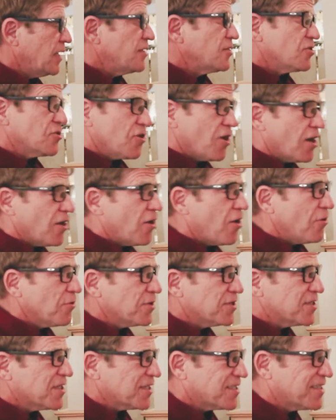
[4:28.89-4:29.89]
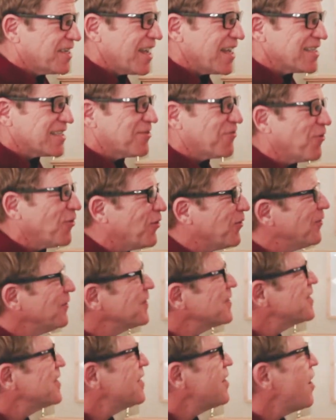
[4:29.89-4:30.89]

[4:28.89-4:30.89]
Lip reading: it's not always successful.